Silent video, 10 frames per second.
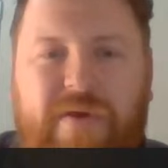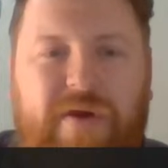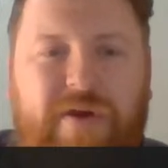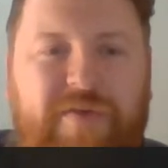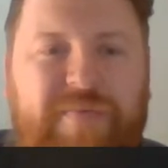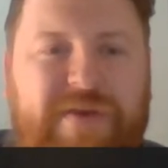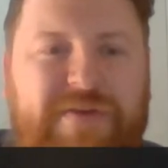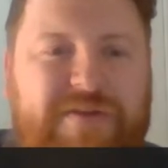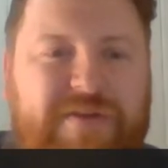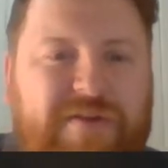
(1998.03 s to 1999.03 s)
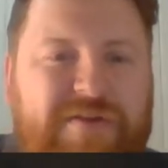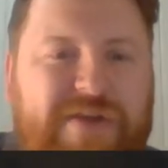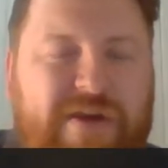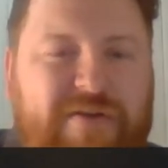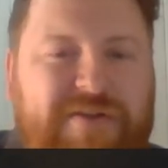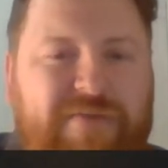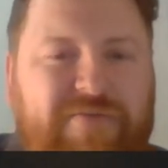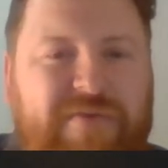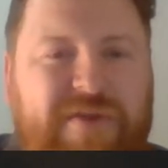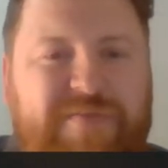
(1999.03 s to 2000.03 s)
Hoping to start a charity,
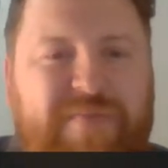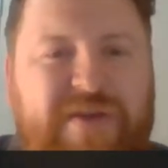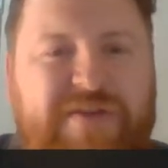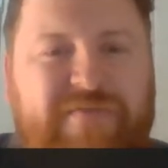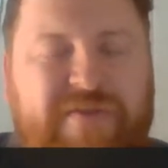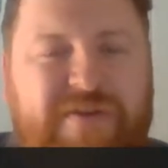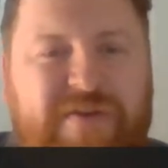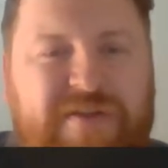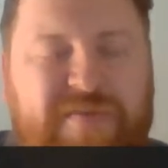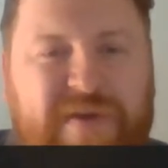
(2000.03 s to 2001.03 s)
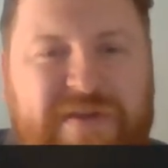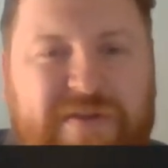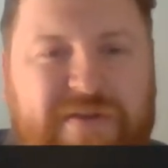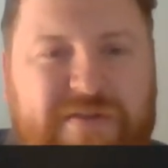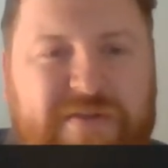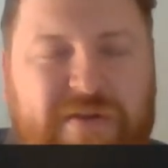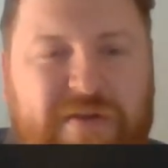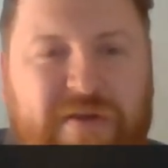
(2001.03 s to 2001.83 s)
would this be sufficient as a business?